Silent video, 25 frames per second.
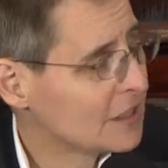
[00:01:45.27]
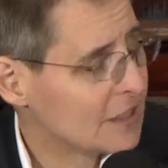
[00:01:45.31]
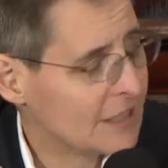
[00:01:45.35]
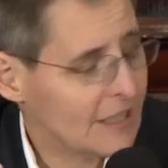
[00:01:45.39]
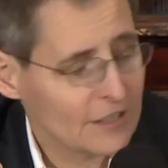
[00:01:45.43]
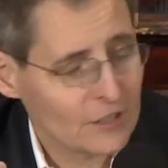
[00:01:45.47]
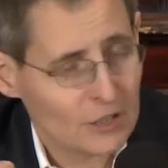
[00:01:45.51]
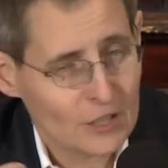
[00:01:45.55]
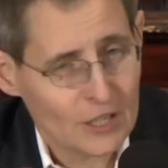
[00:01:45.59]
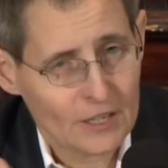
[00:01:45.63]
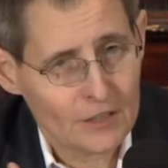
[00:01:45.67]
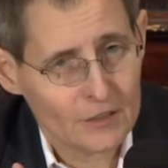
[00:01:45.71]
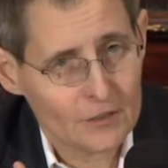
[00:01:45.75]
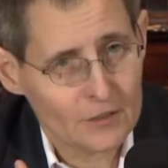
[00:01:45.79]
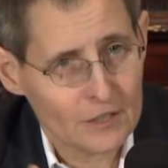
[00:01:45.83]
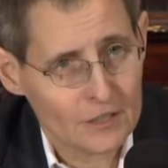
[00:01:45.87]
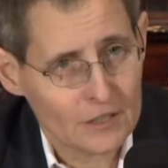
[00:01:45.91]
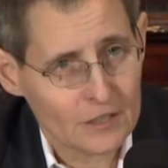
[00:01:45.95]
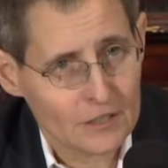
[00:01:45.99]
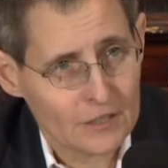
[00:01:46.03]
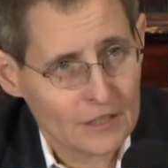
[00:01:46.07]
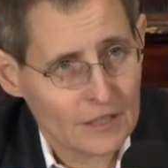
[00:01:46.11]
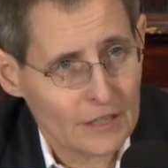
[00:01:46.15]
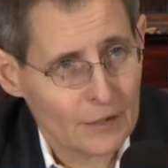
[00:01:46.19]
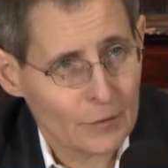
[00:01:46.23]
It's had
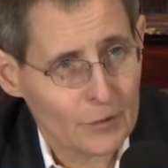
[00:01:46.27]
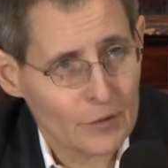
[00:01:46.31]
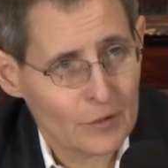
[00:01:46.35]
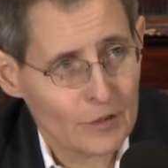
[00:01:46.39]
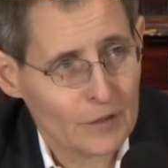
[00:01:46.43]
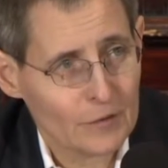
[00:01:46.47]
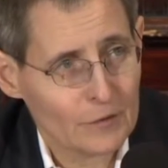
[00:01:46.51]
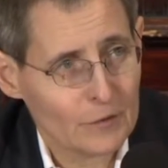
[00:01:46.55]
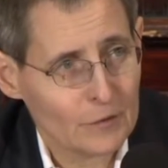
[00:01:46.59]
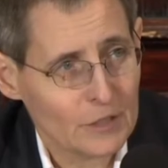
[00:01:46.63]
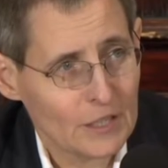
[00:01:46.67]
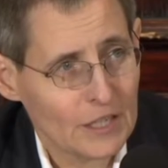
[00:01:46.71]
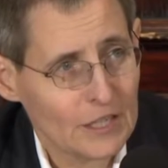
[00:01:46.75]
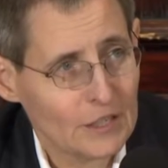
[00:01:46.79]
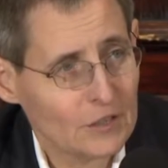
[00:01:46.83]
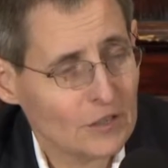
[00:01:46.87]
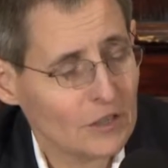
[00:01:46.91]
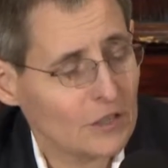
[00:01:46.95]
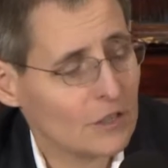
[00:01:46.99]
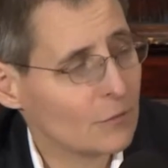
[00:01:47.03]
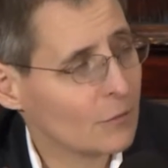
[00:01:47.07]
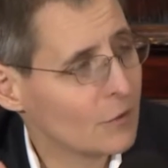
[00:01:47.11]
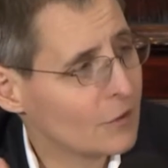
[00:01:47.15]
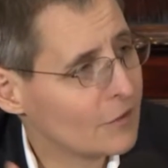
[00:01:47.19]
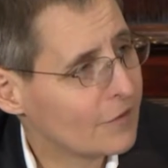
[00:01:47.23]
challenges with
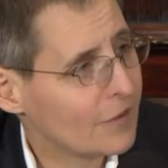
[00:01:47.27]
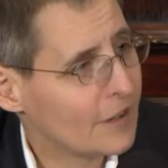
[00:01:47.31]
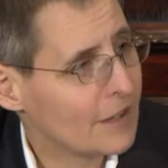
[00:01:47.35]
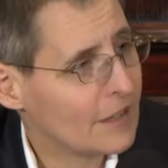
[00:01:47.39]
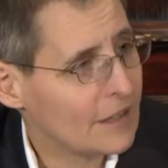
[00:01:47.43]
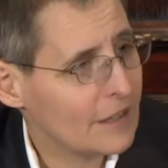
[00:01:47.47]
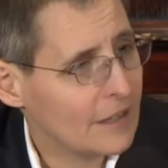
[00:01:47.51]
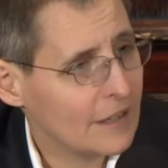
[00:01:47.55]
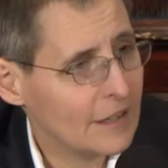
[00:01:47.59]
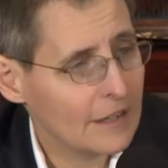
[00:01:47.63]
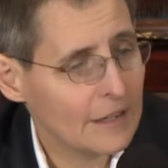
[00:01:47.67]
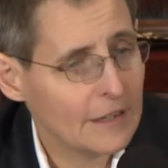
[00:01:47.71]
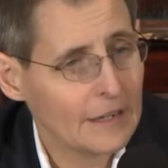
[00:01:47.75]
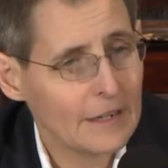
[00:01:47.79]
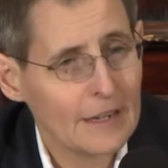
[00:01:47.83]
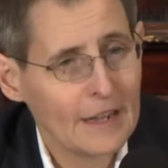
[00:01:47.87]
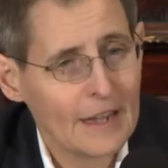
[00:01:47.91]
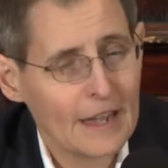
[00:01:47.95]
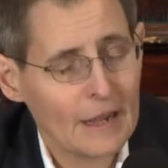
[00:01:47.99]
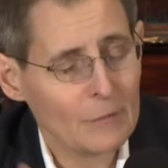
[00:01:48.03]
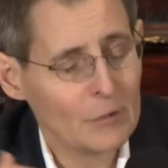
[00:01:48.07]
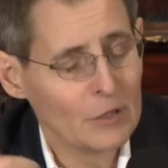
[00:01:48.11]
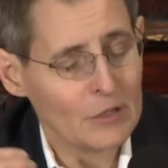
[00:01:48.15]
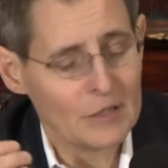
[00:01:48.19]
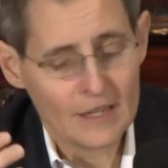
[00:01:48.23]
authorization, with funding,
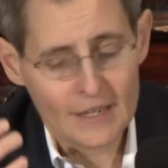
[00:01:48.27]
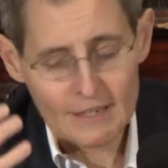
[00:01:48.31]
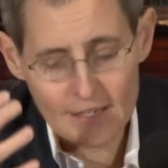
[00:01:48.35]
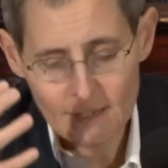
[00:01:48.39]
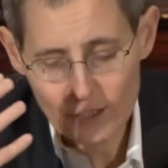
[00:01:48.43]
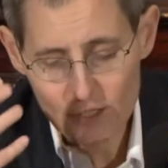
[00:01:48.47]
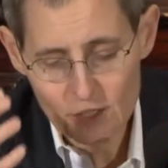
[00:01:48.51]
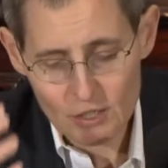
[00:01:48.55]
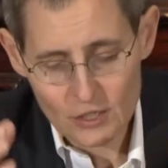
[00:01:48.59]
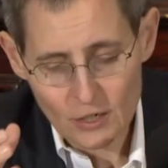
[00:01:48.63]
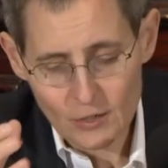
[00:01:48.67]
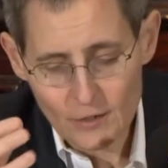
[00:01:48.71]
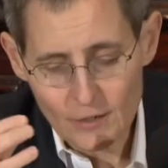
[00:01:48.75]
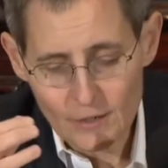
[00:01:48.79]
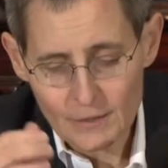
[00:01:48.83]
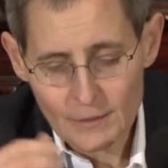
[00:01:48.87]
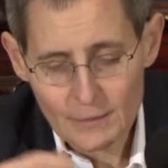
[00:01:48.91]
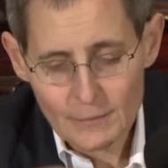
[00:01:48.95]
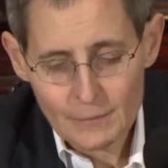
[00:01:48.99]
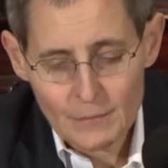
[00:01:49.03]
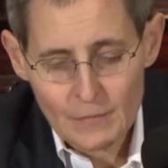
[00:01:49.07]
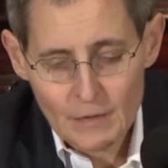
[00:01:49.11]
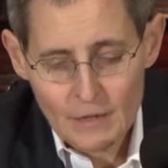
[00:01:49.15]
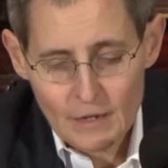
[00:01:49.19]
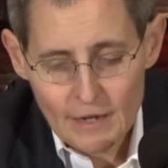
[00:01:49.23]
and with getting started.